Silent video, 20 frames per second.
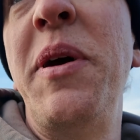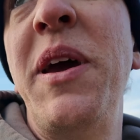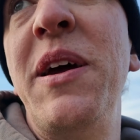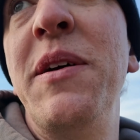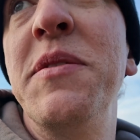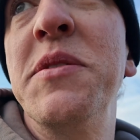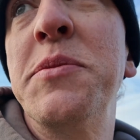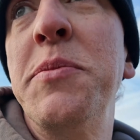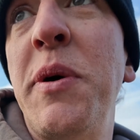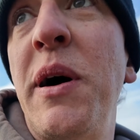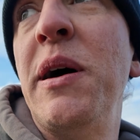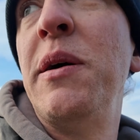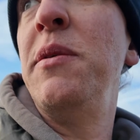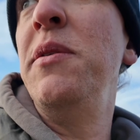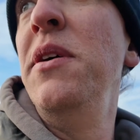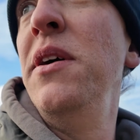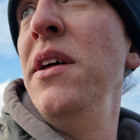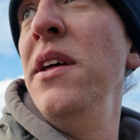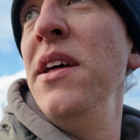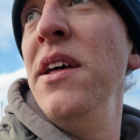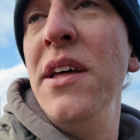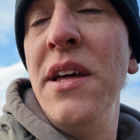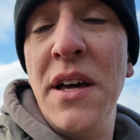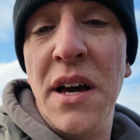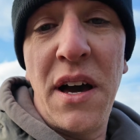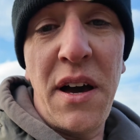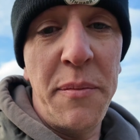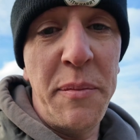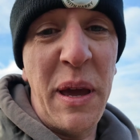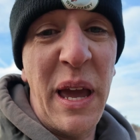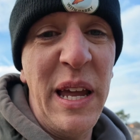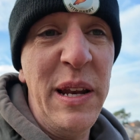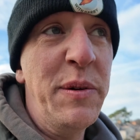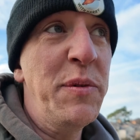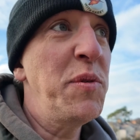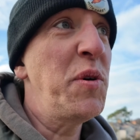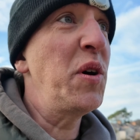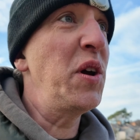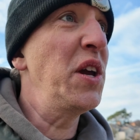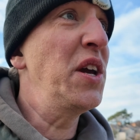here as well. I mean,
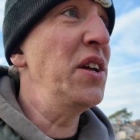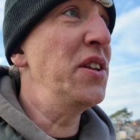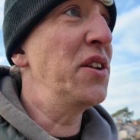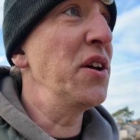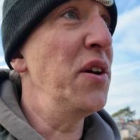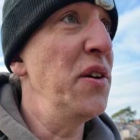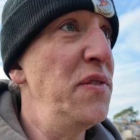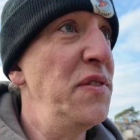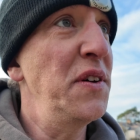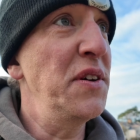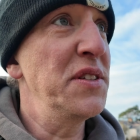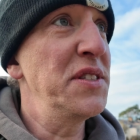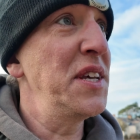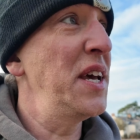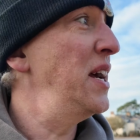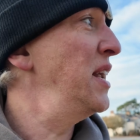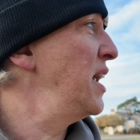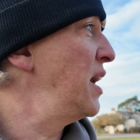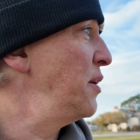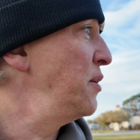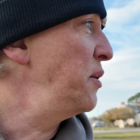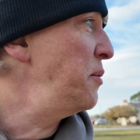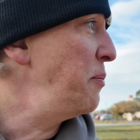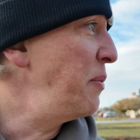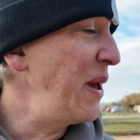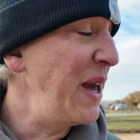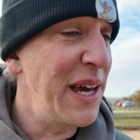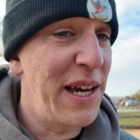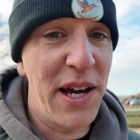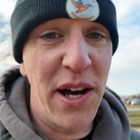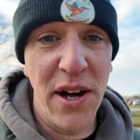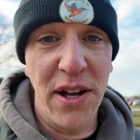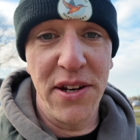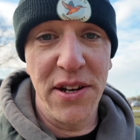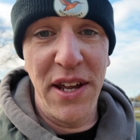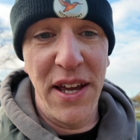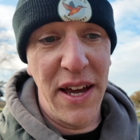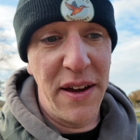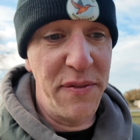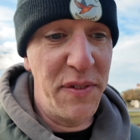what you could do if you're sitting out in a beer
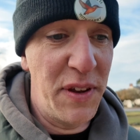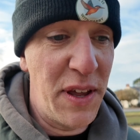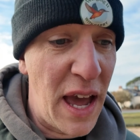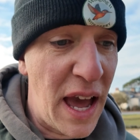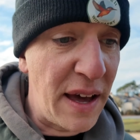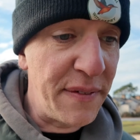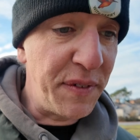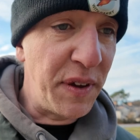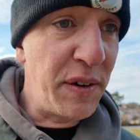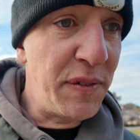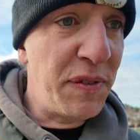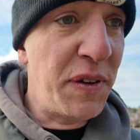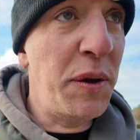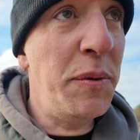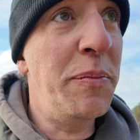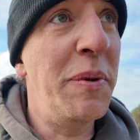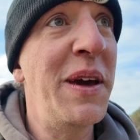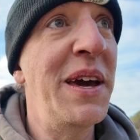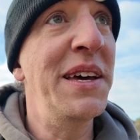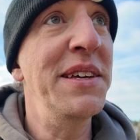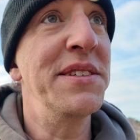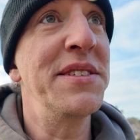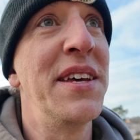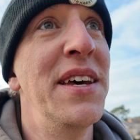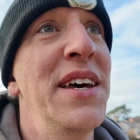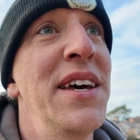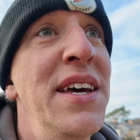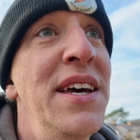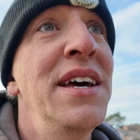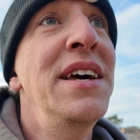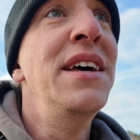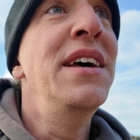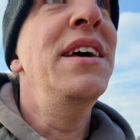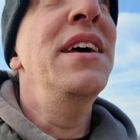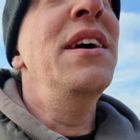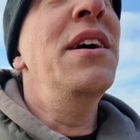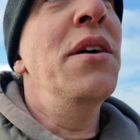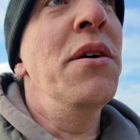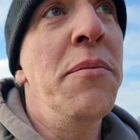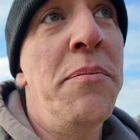garden having a few beers,
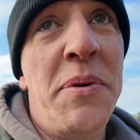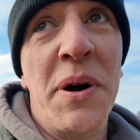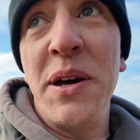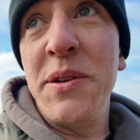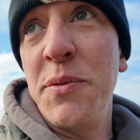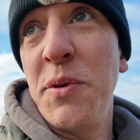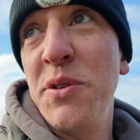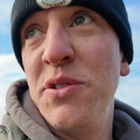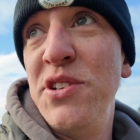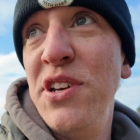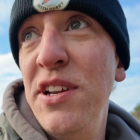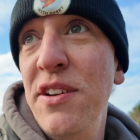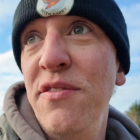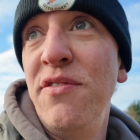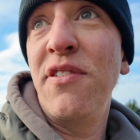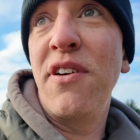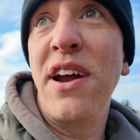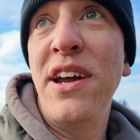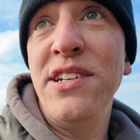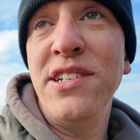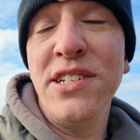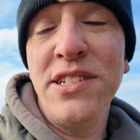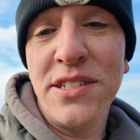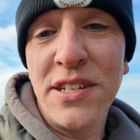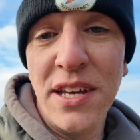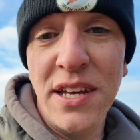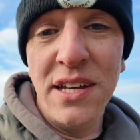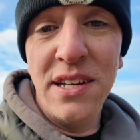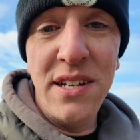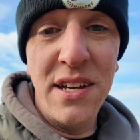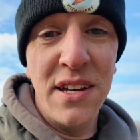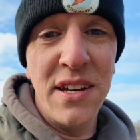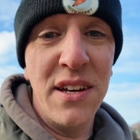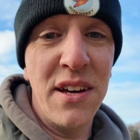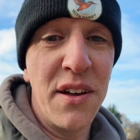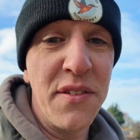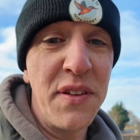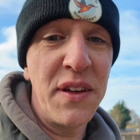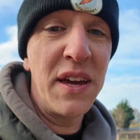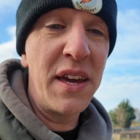bird watching for ages,
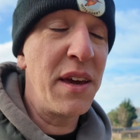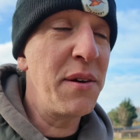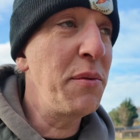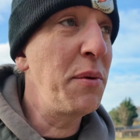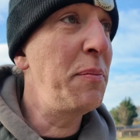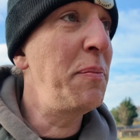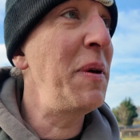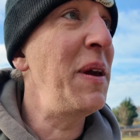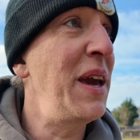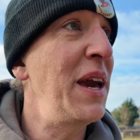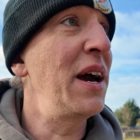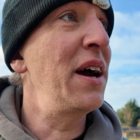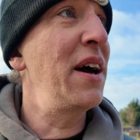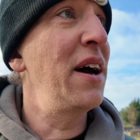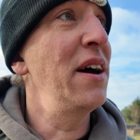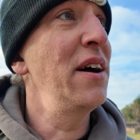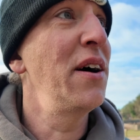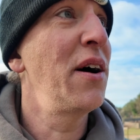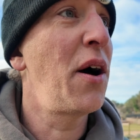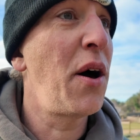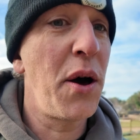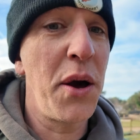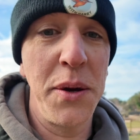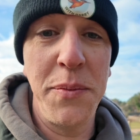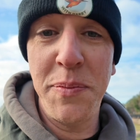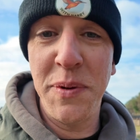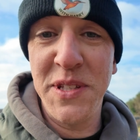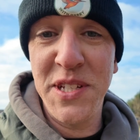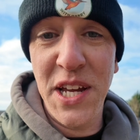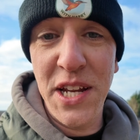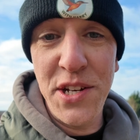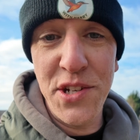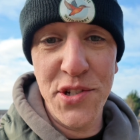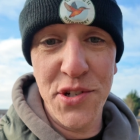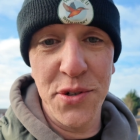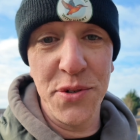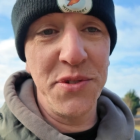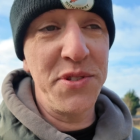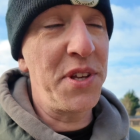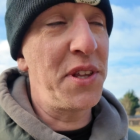I think it would be high
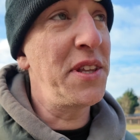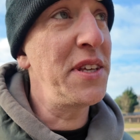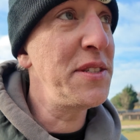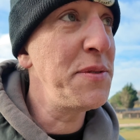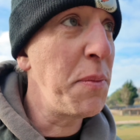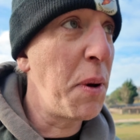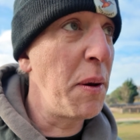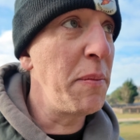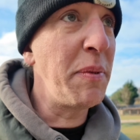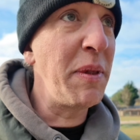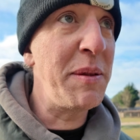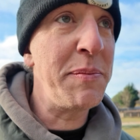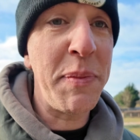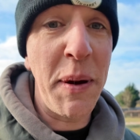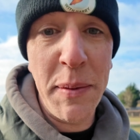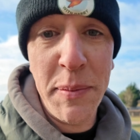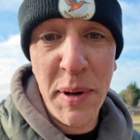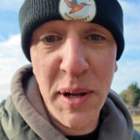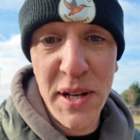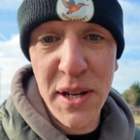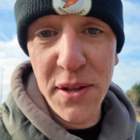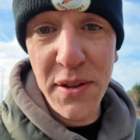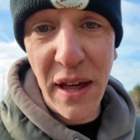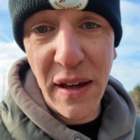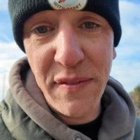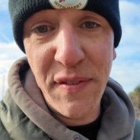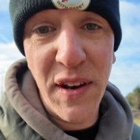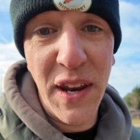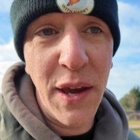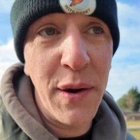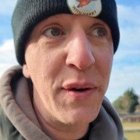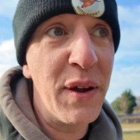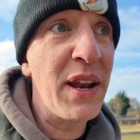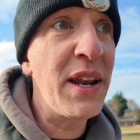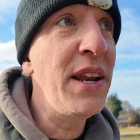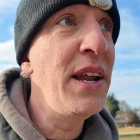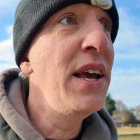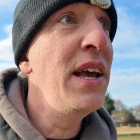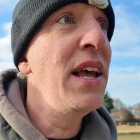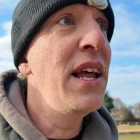potential. So this might be the pub I do that video in
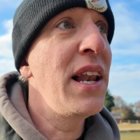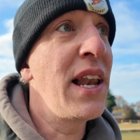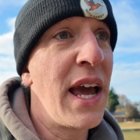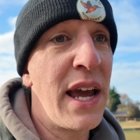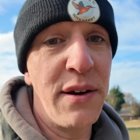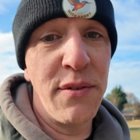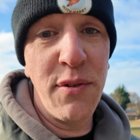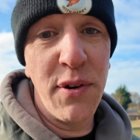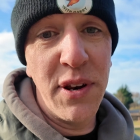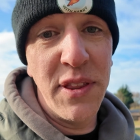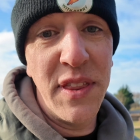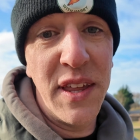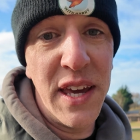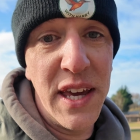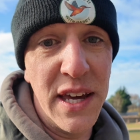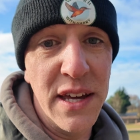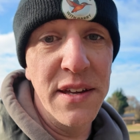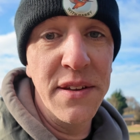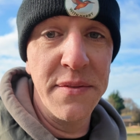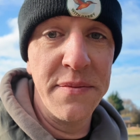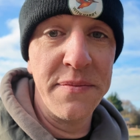later on in the year.